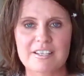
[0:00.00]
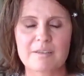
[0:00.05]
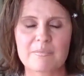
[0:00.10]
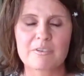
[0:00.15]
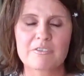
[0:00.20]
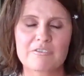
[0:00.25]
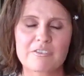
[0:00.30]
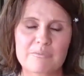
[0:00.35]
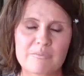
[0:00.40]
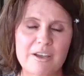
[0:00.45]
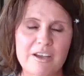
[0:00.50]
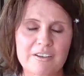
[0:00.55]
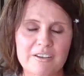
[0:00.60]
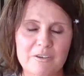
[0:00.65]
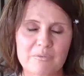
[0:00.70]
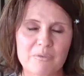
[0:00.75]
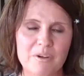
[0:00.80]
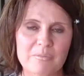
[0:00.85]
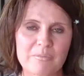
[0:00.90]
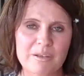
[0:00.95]
and gave me
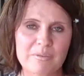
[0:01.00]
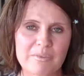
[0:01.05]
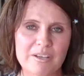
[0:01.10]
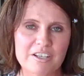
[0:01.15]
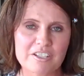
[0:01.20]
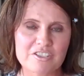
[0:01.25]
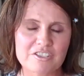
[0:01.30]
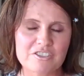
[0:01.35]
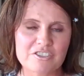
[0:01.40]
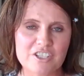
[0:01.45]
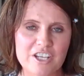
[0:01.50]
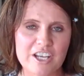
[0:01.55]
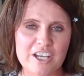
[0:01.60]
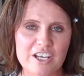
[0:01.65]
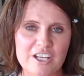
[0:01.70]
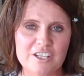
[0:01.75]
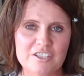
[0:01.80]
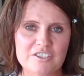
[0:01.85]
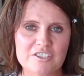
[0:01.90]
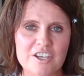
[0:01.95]
feedback on what maybe I should
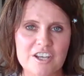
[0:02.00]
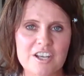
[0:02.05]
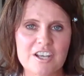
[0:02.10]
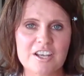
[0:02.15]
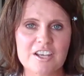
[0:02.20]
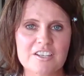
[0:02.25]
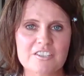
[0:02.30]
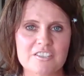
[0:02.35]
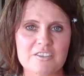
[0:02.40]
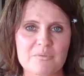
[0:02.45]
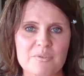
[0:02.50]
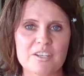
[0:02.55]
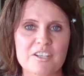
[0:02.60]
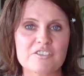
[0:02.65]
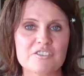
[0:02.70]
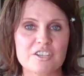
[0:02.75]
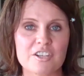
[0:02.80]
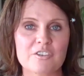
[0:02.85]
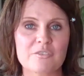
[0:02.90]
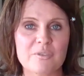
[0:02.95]
change so we
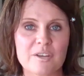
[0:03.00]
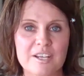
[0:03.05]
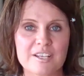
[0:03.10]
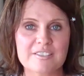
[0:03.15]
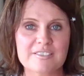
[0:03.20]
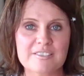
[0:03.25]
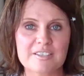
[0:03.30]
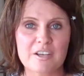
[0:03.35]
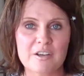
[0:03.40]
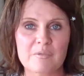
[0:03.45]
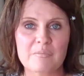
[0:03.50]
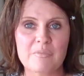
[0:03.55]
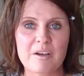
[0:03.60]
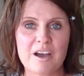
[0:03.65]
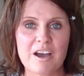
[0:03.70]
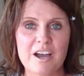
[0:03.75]
could generate some